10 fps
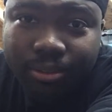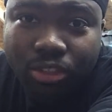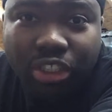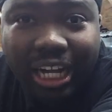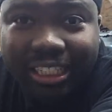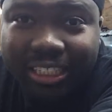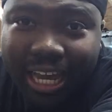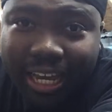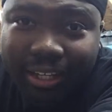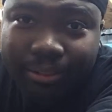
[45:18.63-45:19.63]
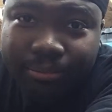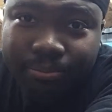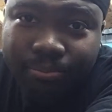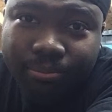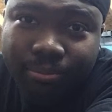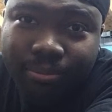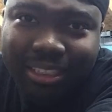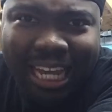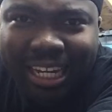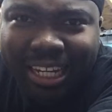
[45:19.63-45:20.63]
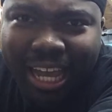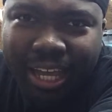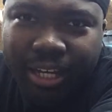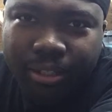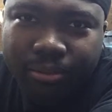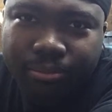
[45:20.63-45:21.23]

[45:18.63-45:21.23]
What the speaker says: J-Tech, Zane again.